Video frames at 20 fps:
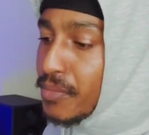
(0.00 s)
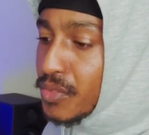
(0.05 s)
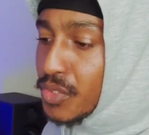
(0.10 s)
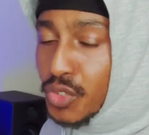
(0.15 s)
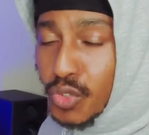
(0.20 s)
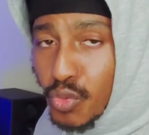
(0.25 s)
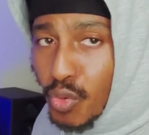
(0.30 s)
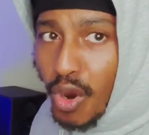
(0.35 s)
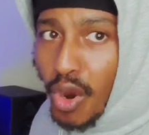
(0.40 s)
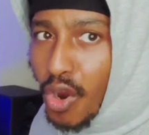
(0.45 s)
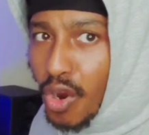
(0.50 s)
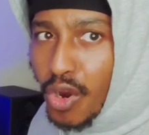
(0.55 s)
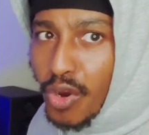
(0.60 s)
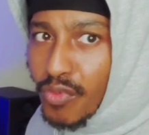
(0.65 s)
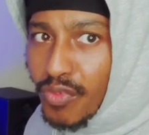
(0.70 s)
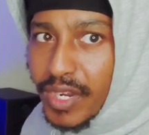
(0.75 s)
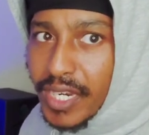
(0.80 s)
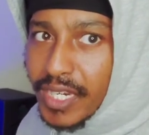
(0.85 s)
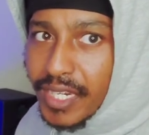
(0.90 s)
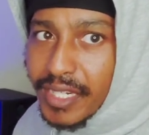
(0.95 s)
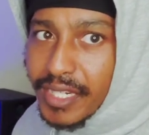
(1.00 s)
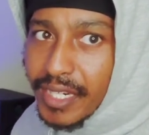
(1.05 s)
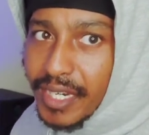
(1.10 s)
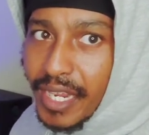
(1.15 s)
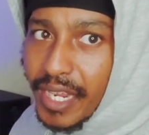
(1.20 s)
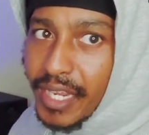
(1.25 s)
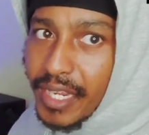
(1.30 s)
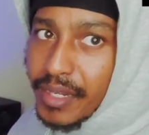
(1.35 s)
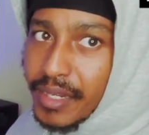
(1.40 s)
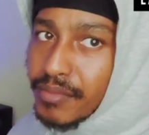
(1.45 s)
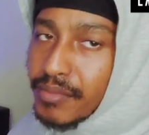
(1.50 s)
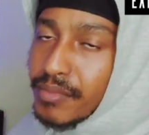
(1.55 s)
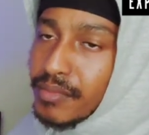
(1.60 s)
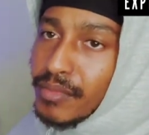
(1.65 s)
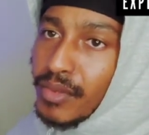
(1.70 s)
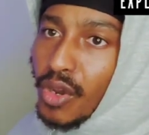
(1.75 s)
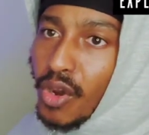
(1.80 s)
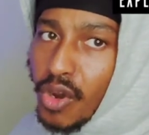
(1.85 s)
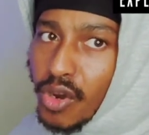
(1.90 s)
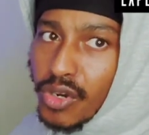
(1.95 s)
You already in the game.
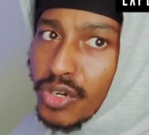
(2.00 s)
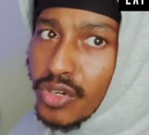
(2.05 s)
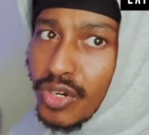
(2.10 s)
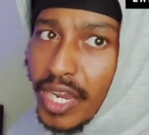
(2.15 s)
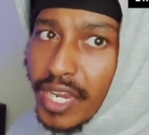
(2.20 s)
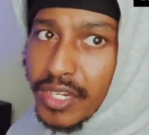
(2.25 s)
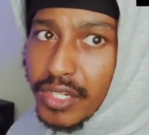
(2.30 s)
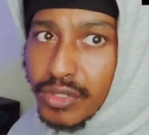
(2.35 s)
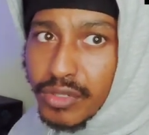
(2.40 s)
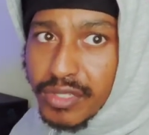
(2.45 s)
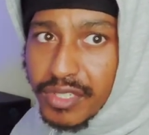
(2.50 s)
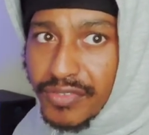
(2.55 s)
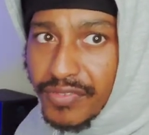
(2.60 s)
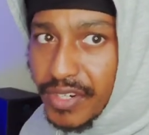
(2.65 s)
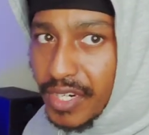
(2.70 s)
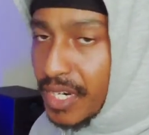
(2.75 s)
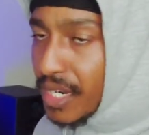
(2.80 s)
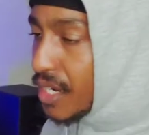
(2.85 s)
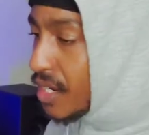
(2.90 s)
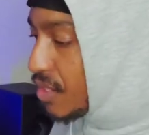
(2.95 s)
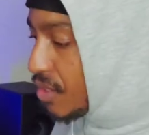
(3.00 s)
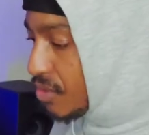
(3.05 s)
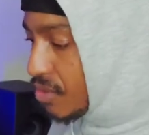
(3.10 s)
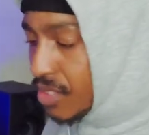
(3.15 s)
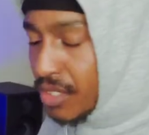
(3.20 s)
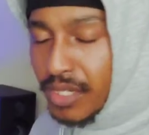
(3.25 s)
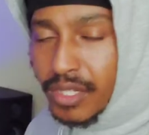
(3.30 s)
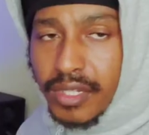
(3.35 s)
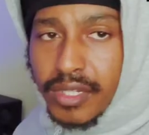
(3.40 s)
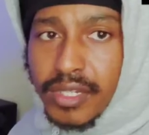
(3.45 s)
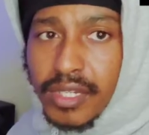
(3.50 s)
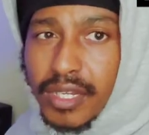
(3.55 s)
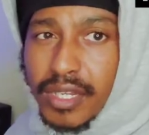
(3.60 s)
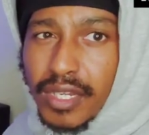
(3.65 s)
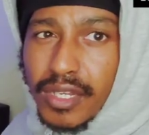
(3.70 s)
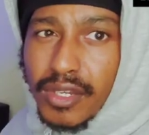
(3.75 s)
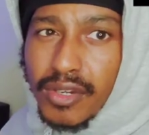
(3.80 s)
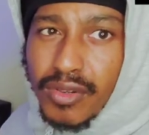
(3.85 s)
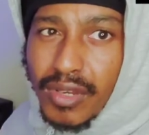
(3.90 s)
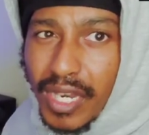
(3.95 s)
All you got to do is figure out a
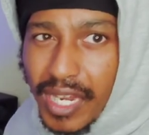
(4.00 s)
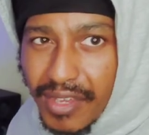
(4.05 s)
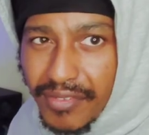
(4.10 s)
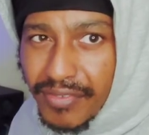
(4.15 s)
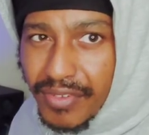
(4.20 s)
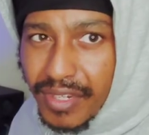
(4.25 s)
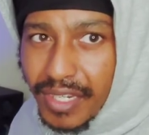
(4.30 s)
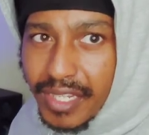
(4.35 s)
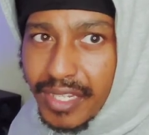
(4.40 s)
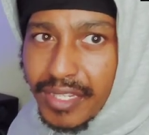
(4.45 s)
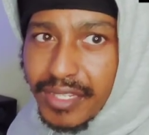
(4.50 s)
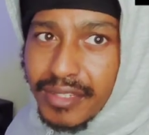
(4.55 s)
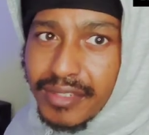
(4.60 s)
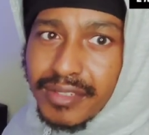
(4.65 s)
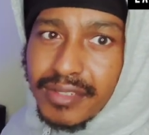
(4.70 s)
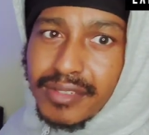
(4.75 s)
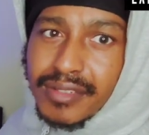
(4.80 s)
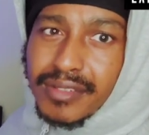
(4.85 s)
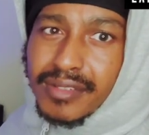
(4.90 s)
little leveling,